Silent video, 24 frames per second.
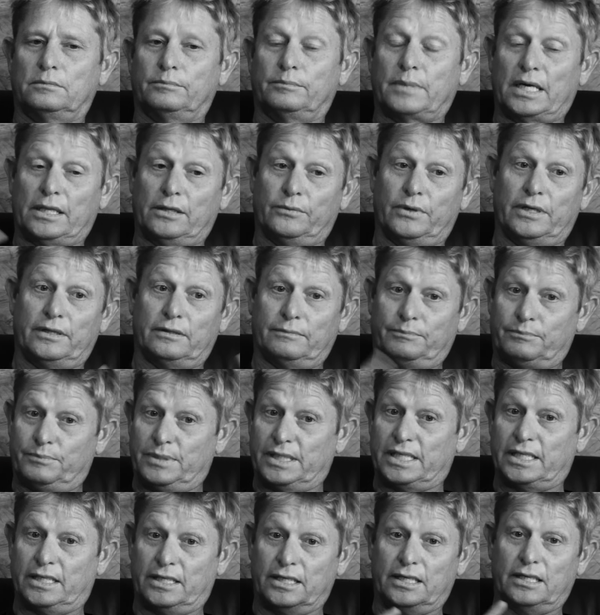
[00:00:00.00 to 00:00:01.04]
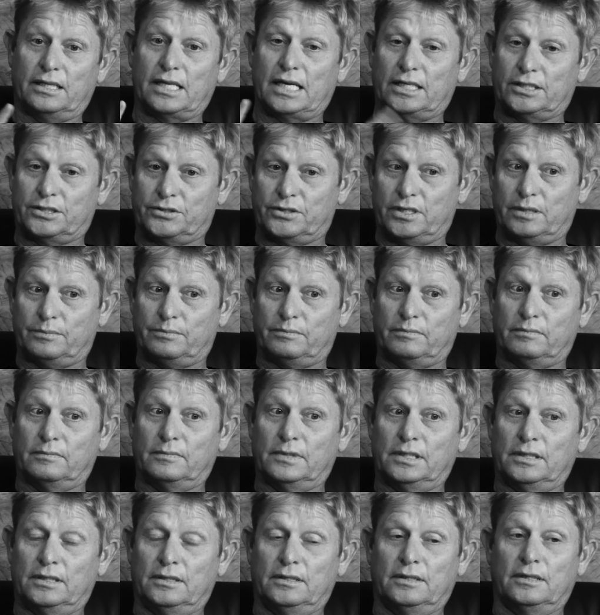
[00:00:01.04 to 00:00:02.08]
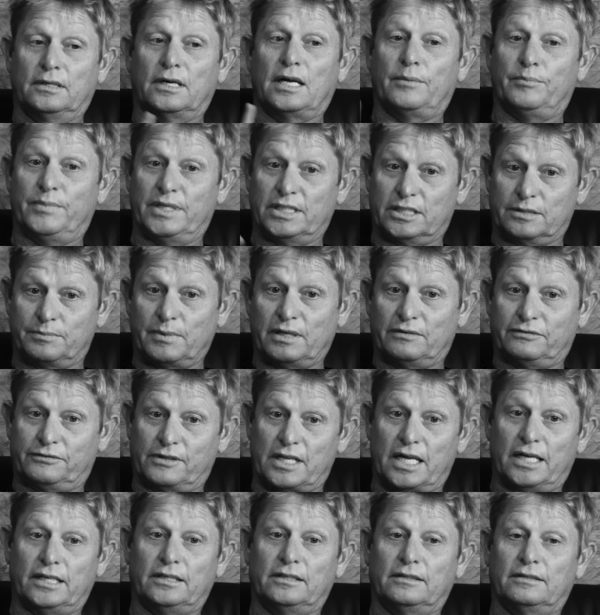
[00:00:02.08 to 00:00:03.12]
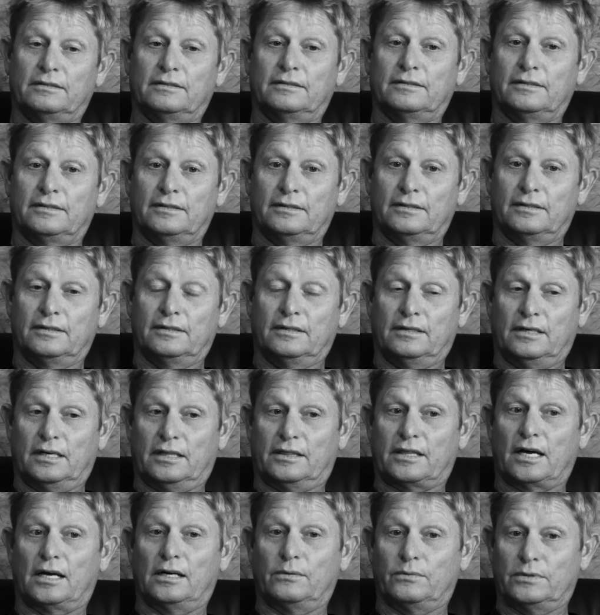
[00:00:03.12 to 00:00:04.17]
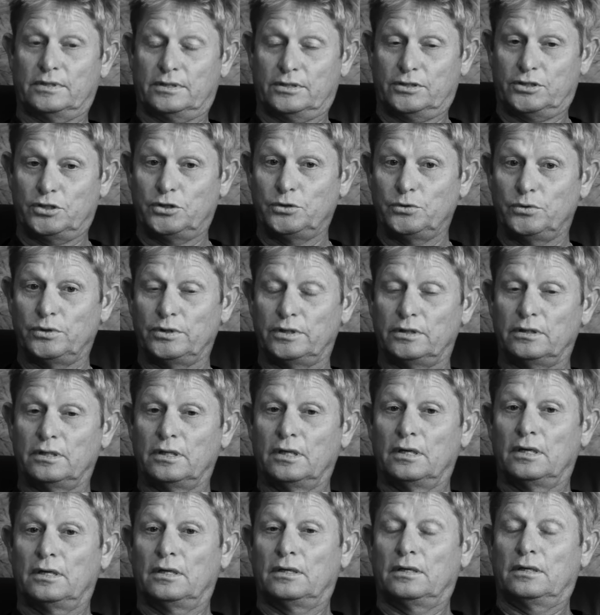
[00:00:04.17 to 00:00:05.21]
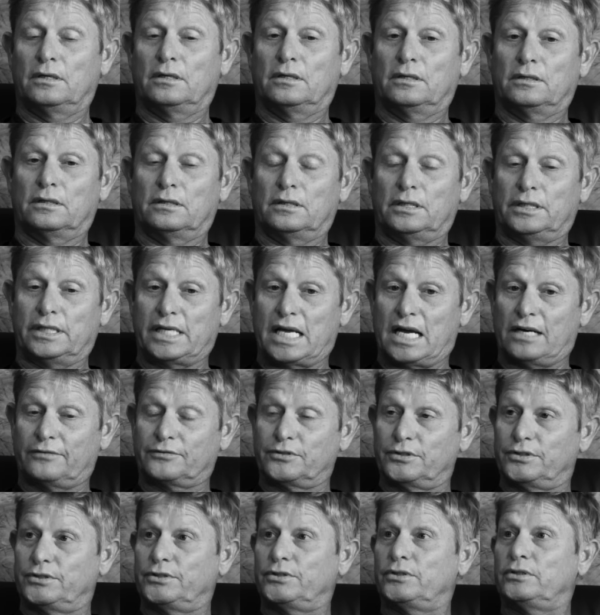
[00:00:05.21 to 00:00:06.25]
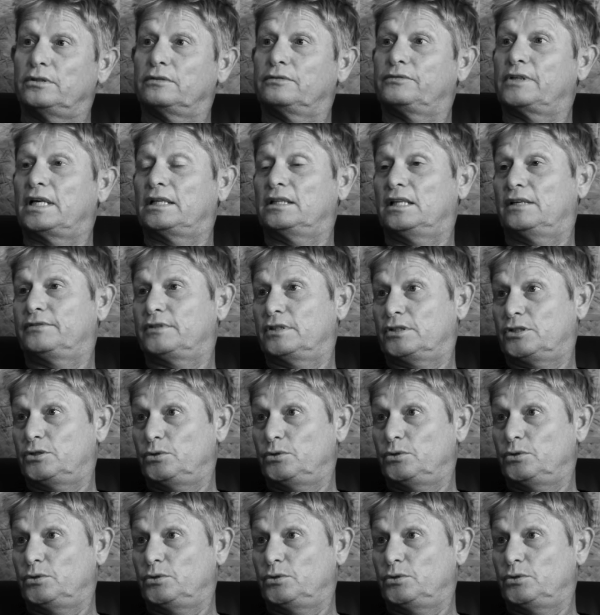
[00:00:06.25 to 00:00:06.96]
By the way, the beginning of that trip, I missed my flight. I thought it was two in, in the afternoon. The flight left at